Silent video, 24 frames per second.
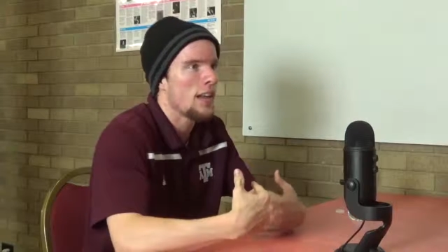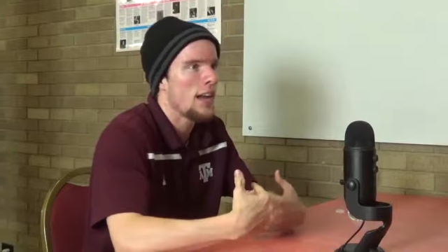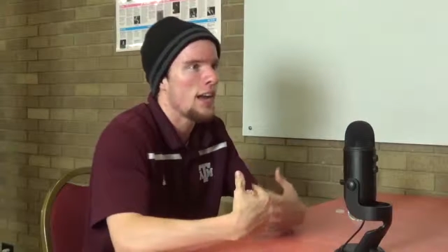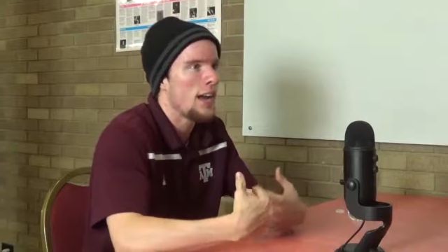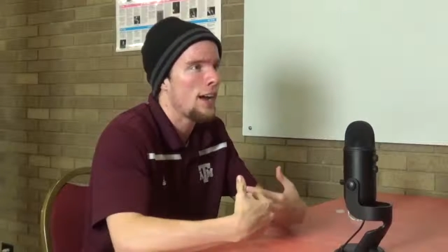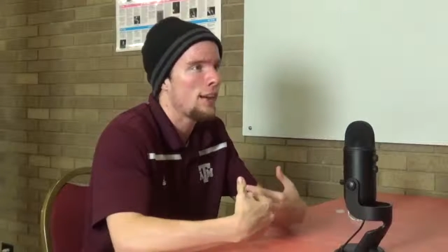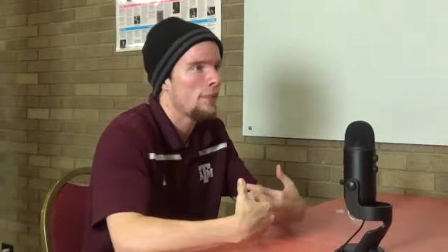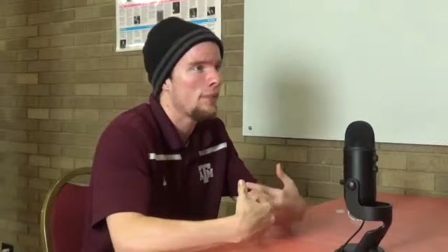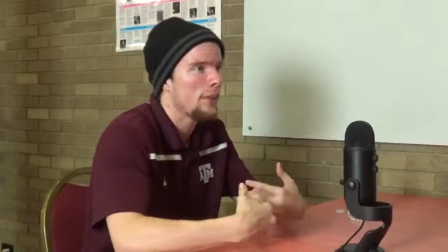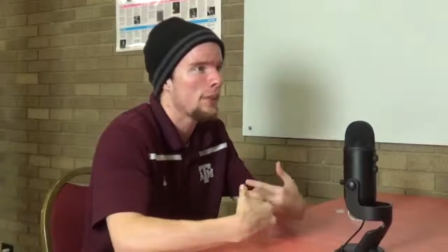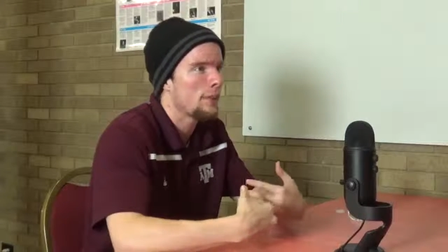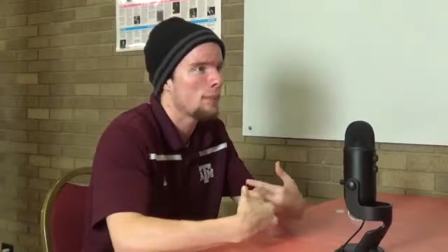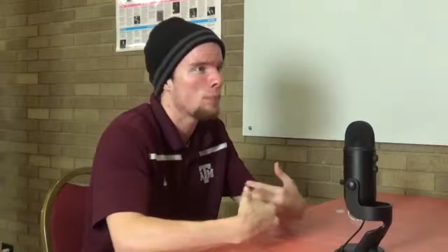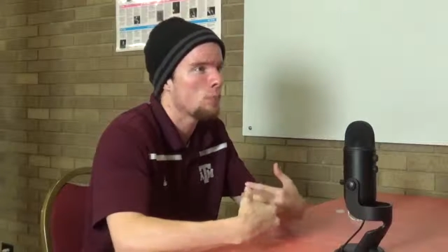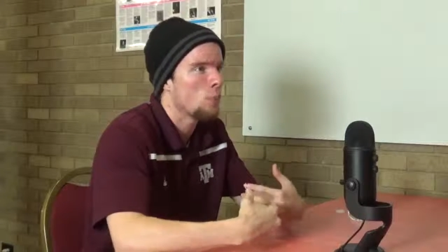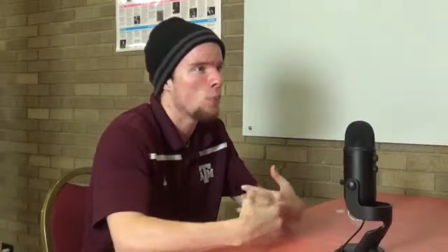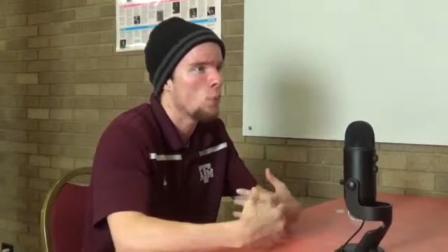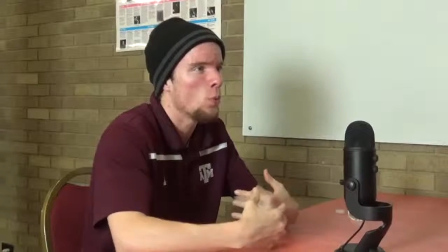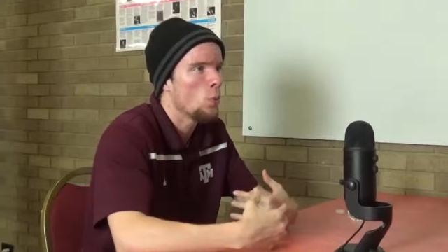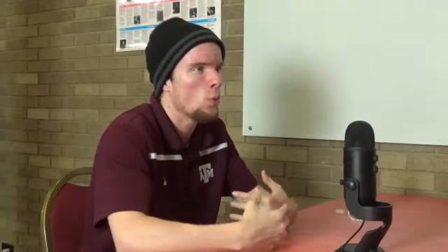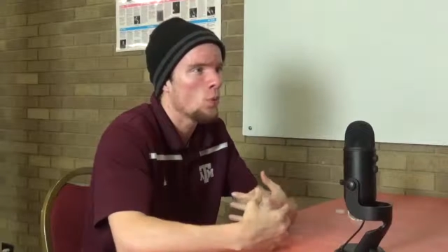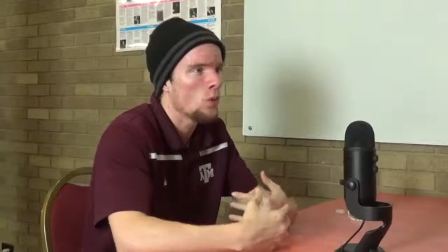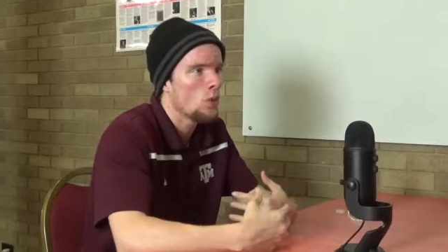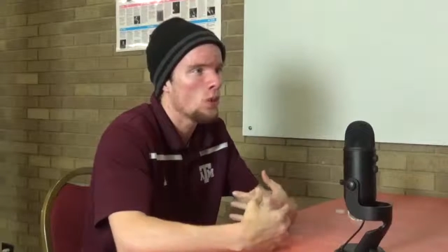having
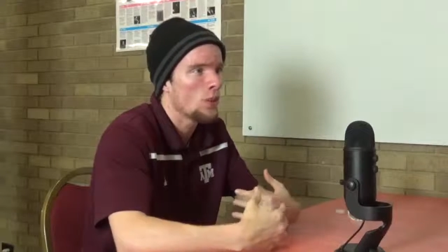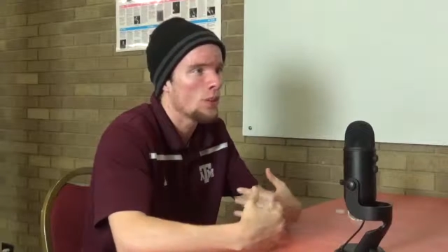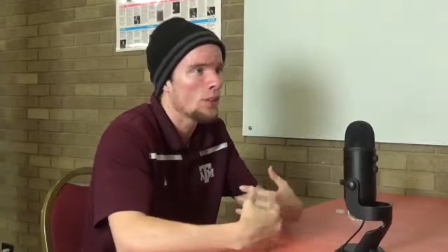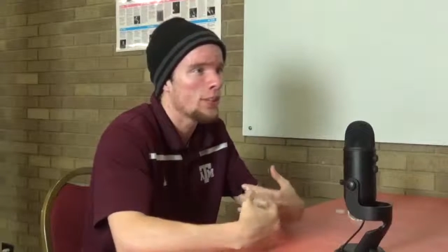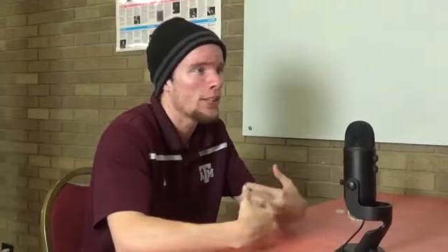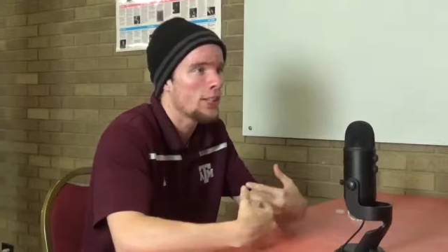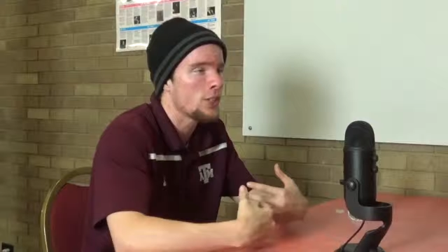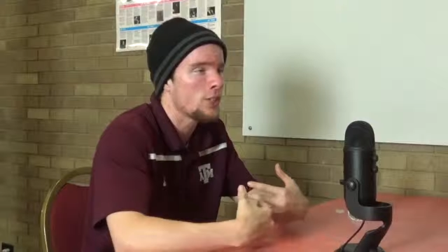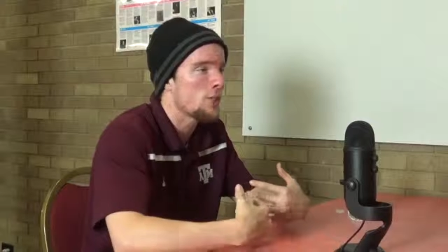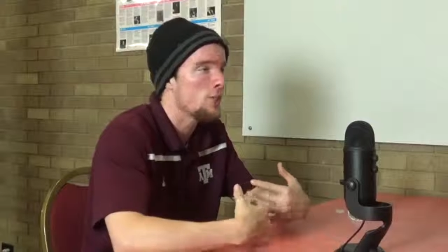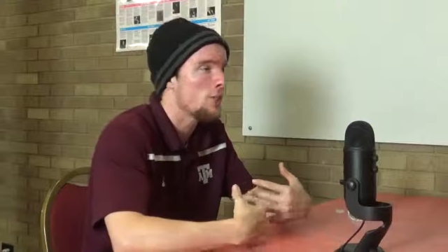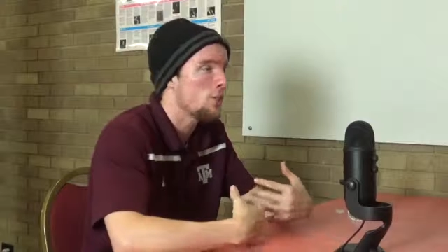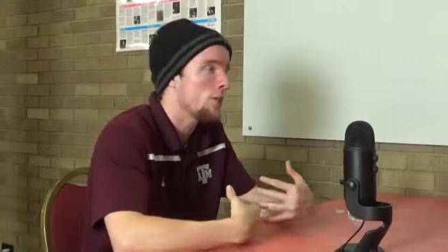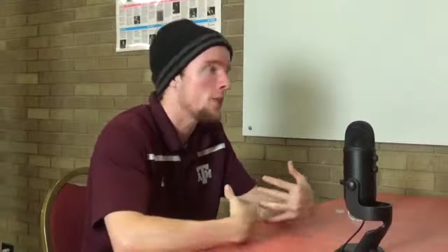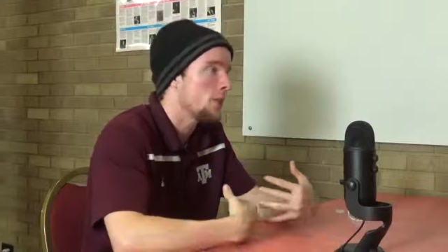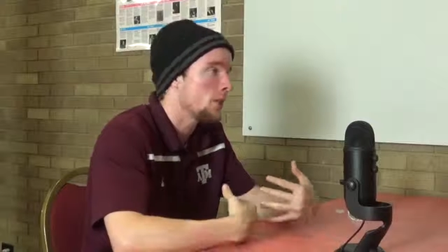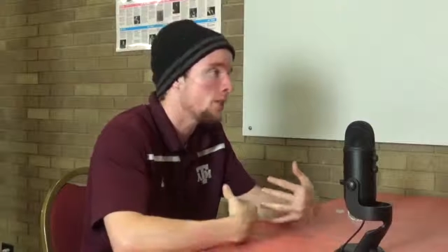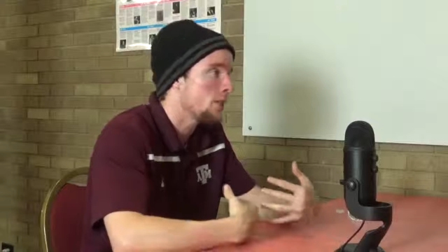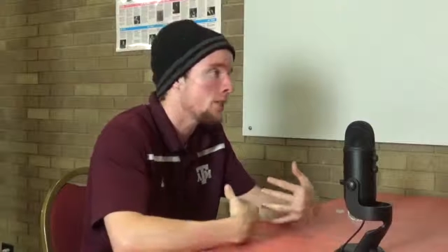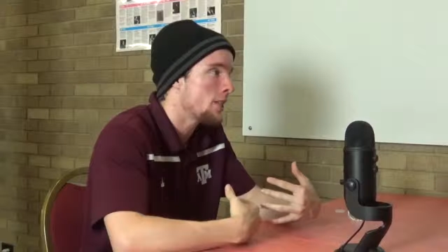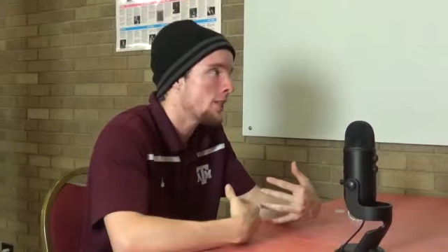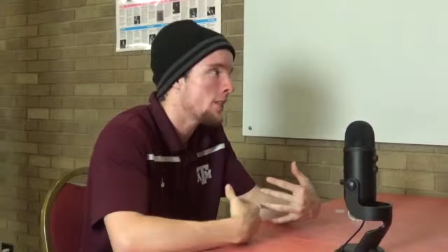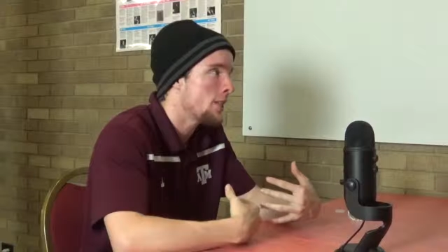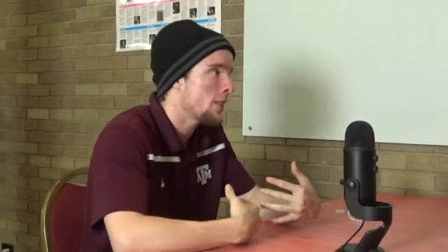more allegiance to
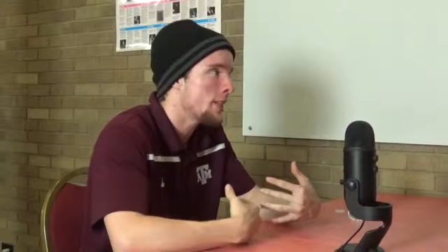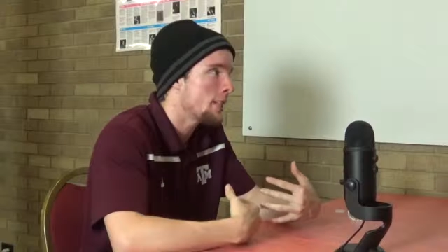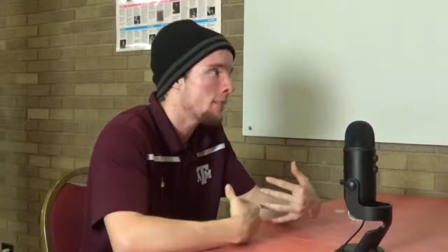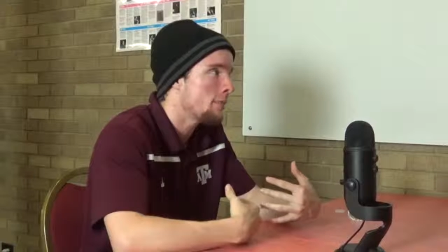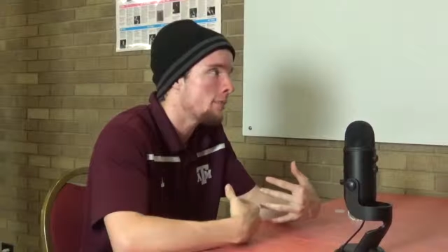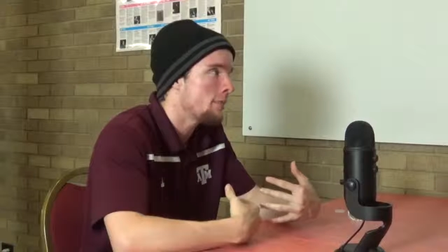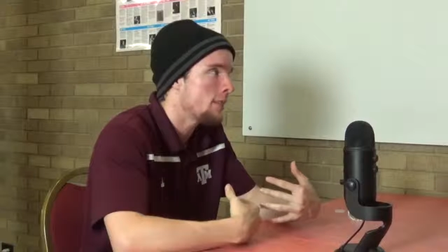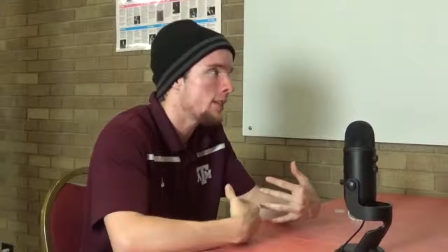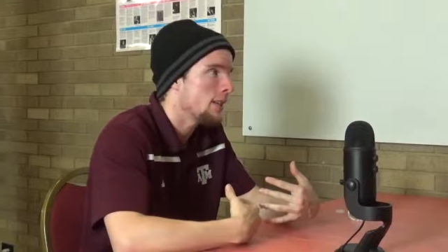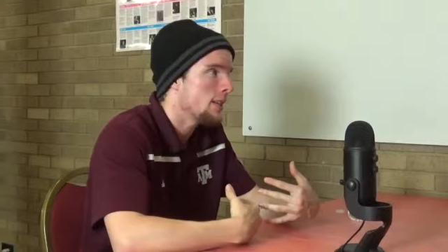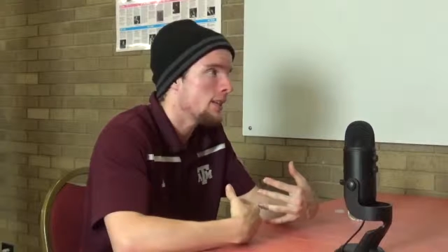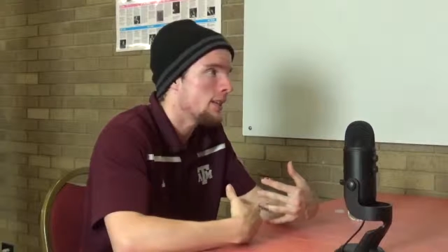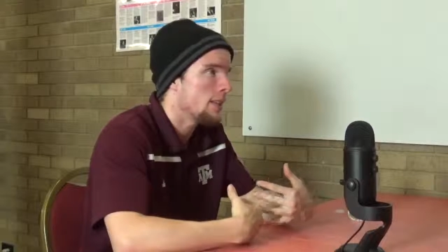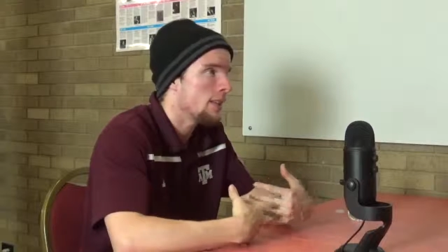your team